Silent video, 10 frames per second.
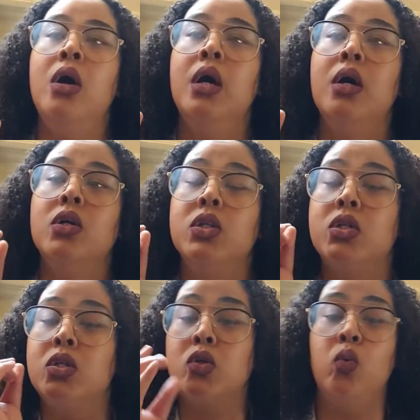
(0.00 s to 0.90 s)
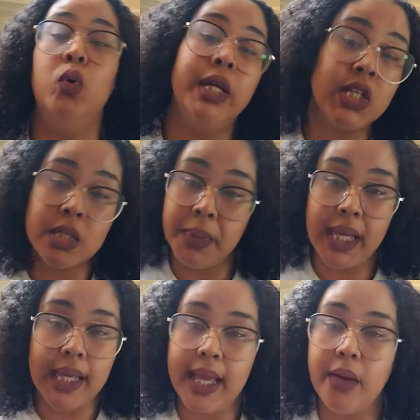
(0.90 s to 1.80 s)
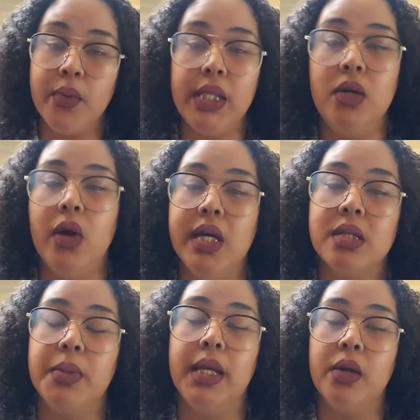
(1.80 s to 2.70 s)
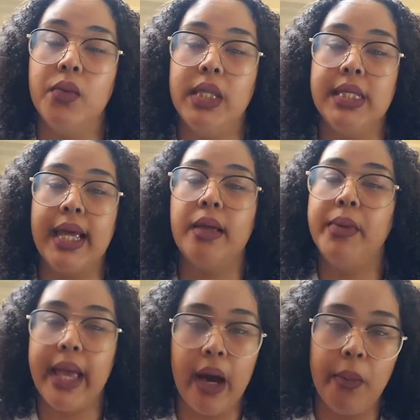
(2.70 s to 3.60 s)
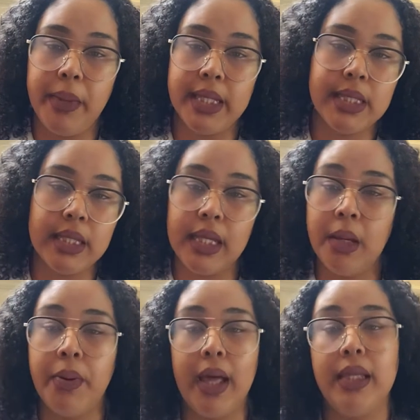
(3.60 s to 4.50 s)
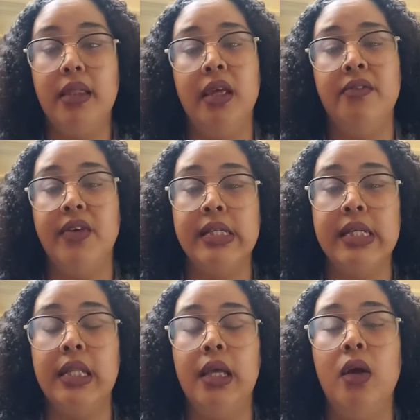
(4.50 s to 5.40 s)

squish me and really crush me and really take me out mentally and probably then physically,